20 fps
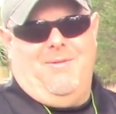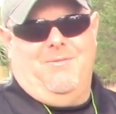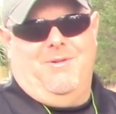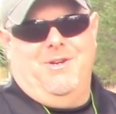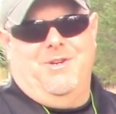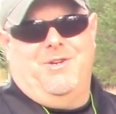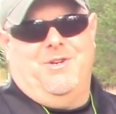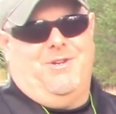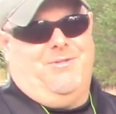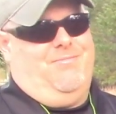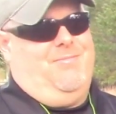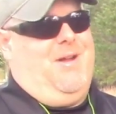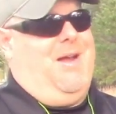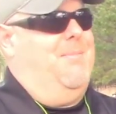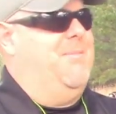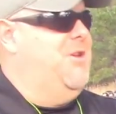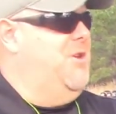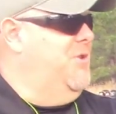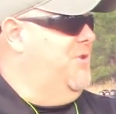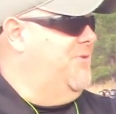which
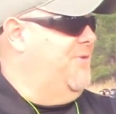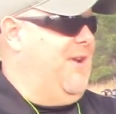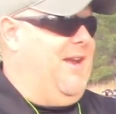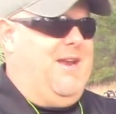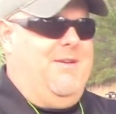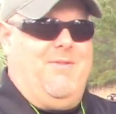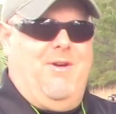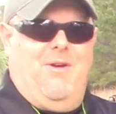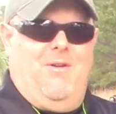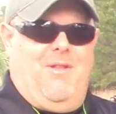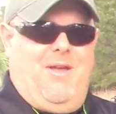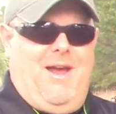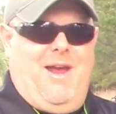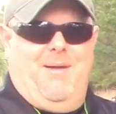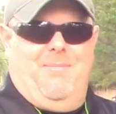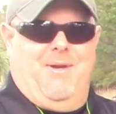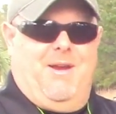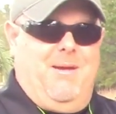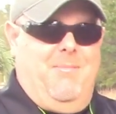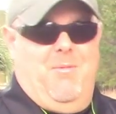I'm a huge fan of
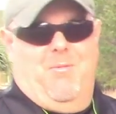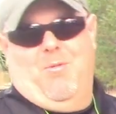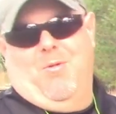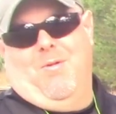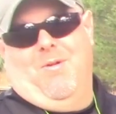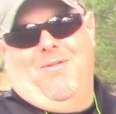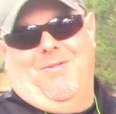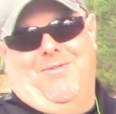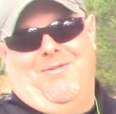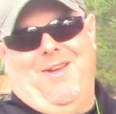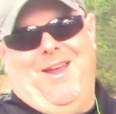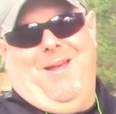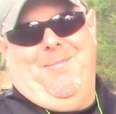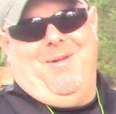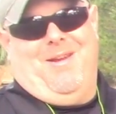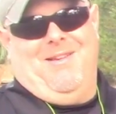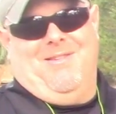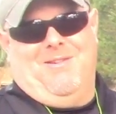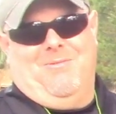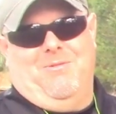Olight, becoming more of a fan
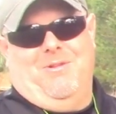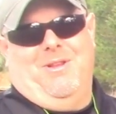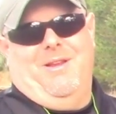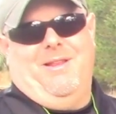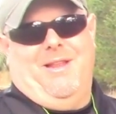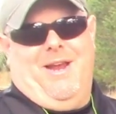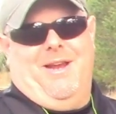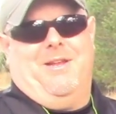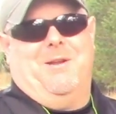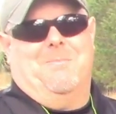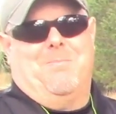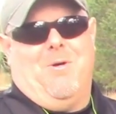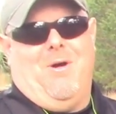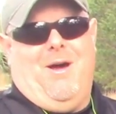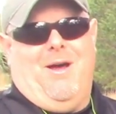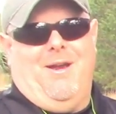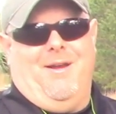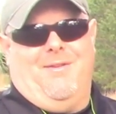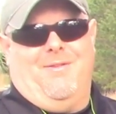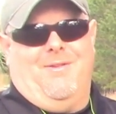because I really like their
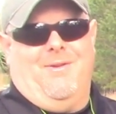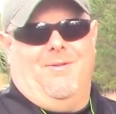products.